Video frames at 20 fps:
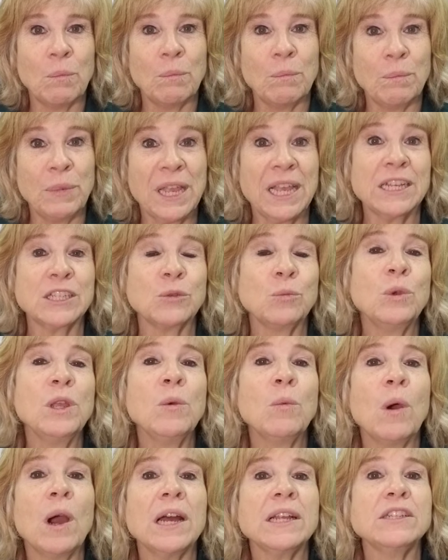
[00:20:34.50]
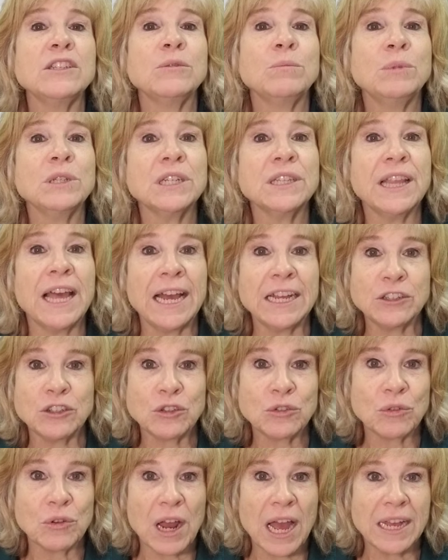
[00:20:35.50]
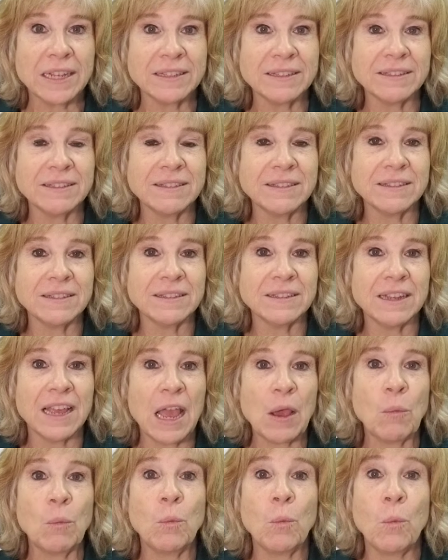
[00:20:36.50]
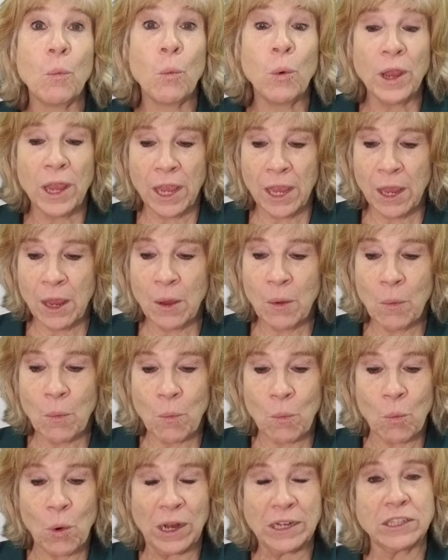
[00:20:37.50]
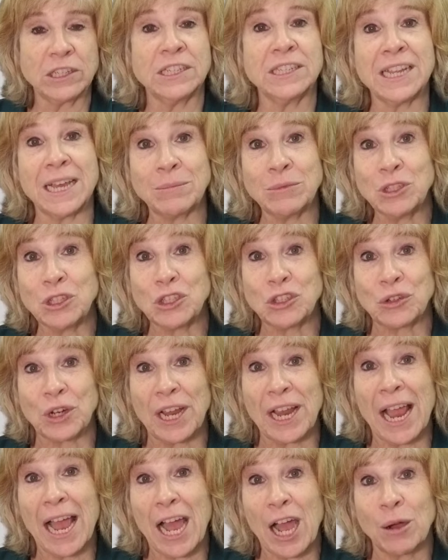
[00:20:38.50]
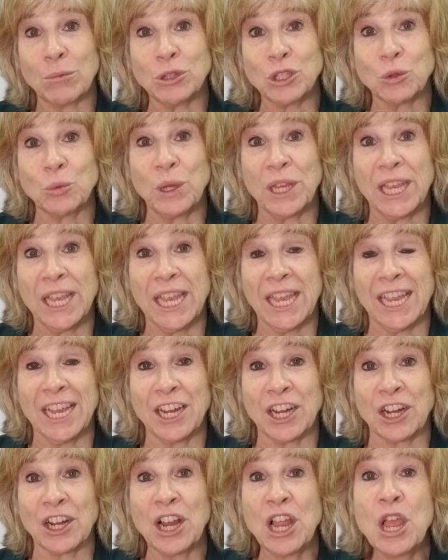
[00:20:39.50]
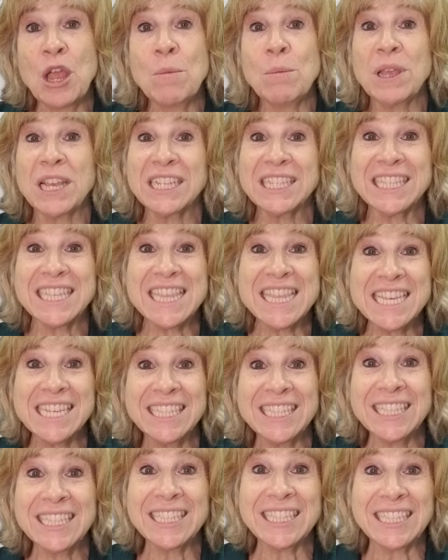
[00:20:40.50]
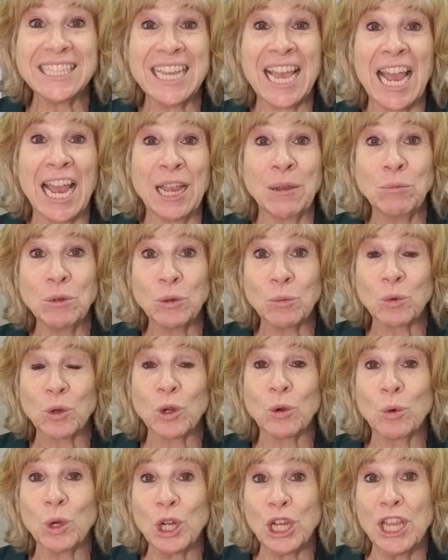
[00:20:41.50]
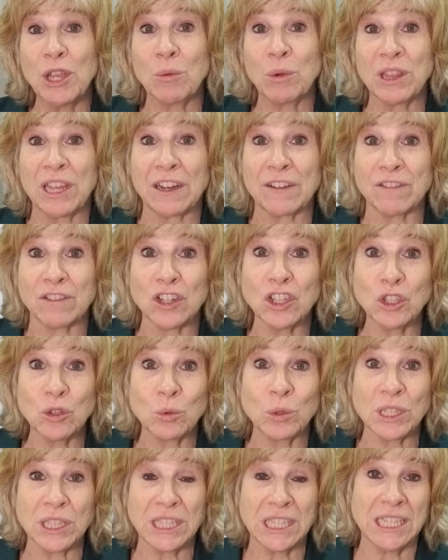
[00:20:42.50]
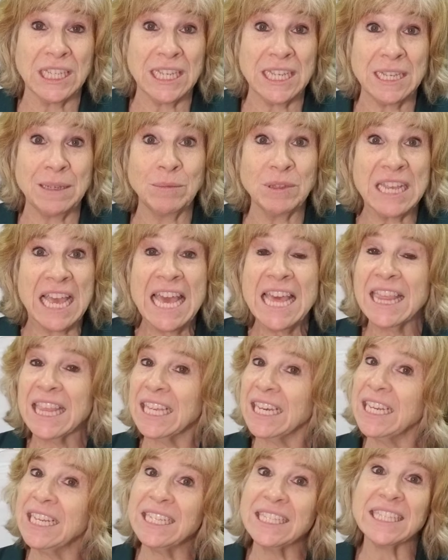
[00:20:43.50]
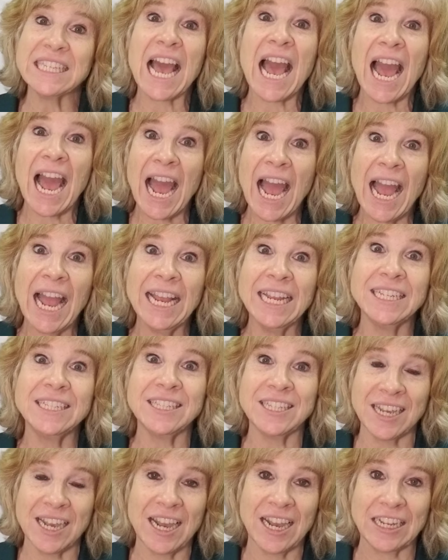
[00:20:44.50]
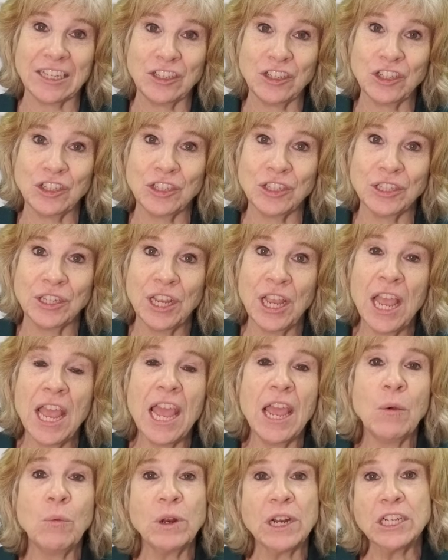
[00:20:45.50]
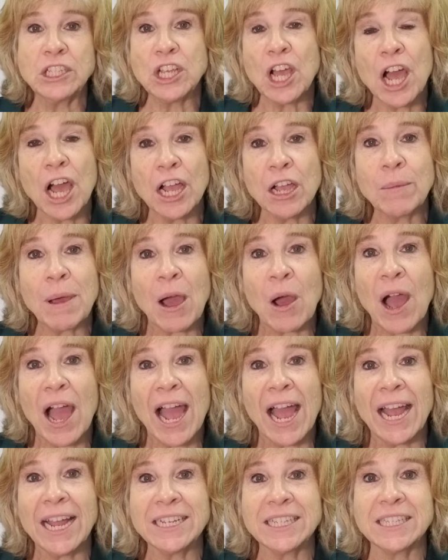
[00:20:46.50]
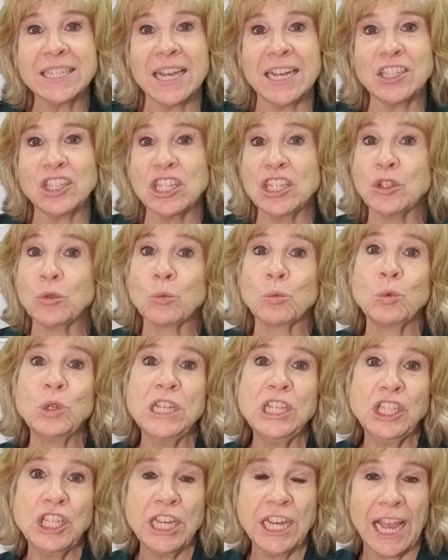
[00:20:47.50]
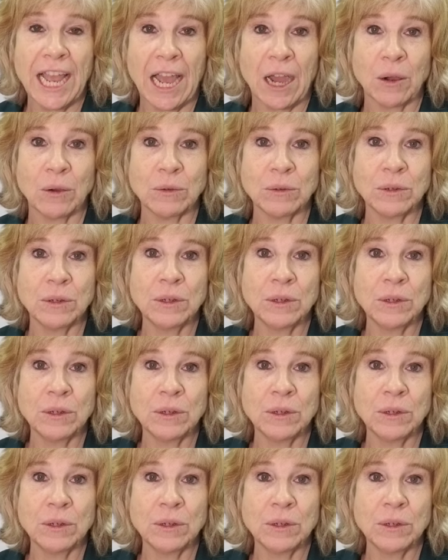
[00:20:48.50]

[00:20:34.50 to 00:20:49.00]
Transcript: Because we want to build that trust, and we want to demonstrate how much we care, because this is a time when we're working with our virtual teams that it's high touch. And when I talk about high touch, it's reaching out.